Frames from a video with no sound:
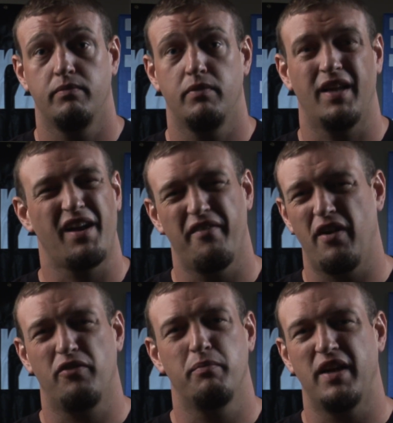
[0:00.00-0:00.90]
Like I've
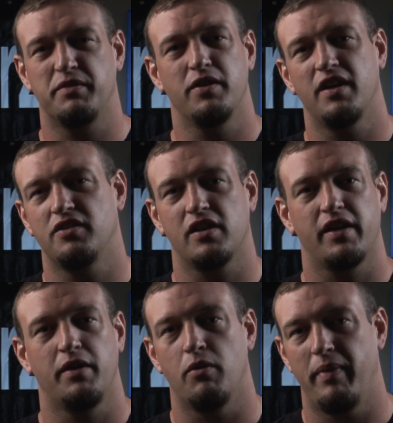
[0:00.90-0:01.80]
heard Master Mehrdad talk,
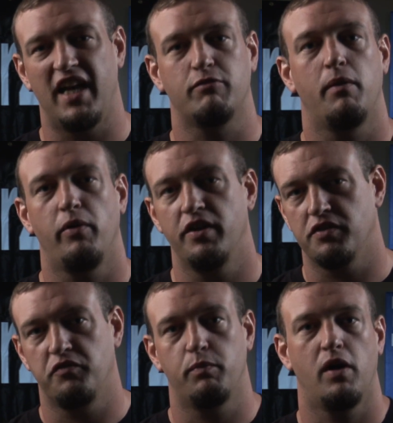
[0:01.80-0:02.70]
like basketball players or
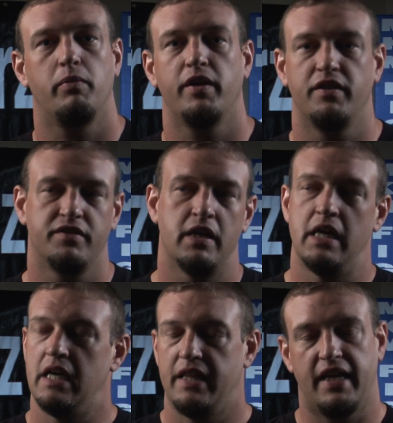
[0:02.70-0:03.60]
football players,
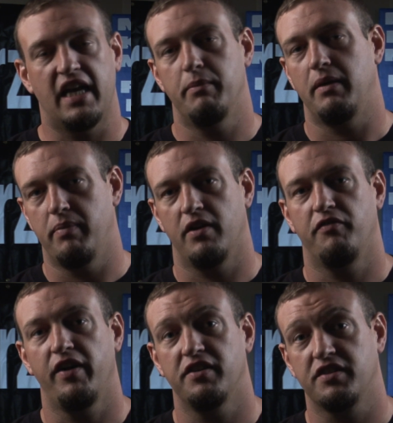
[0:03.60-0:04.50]
they kind of make better
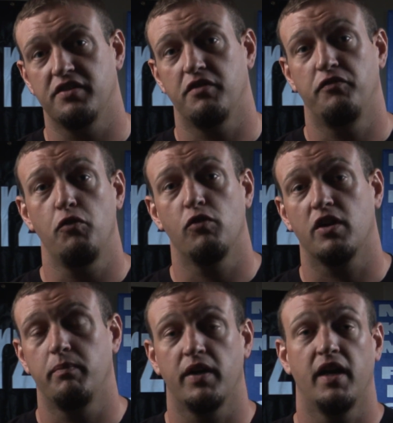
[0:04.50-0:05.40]
fighters because of their
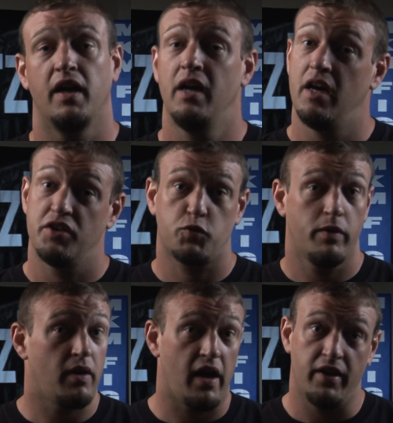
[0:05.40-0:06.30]
footwork. But
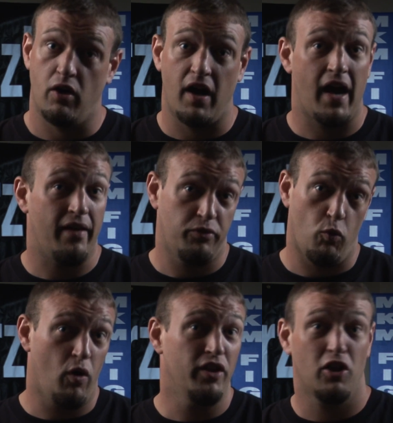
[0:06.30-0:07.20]
the
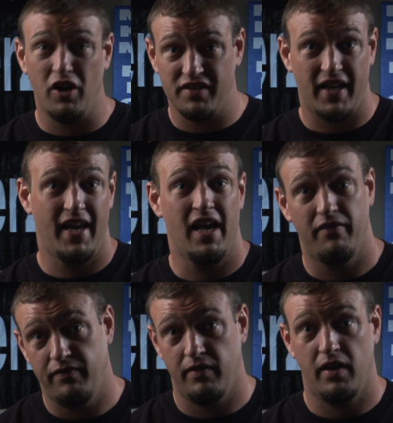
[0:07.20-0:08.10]
one loss I have
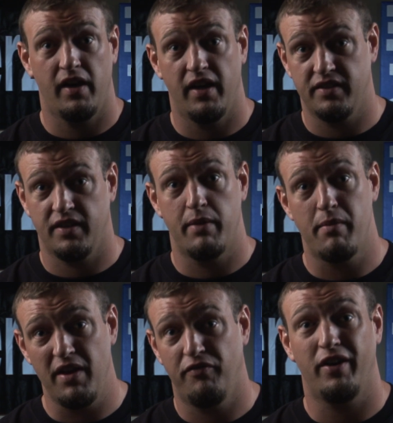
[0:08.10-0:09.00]
as an
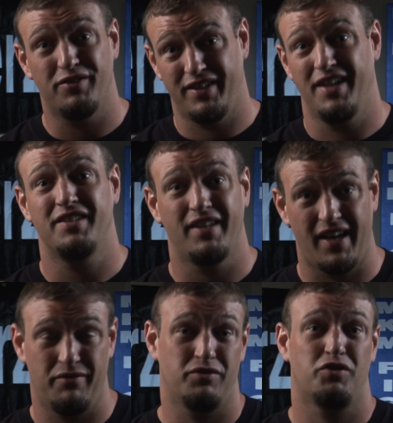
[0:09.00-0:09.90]
MMA fighter was against a guy
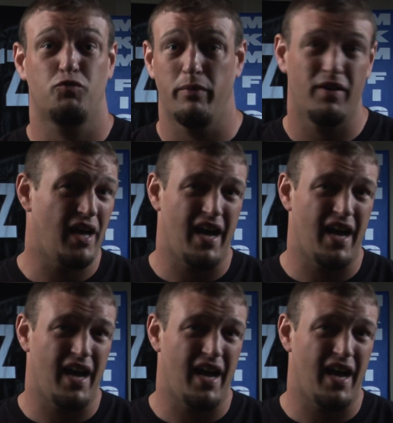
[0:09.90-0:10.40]
who was a swimmer, and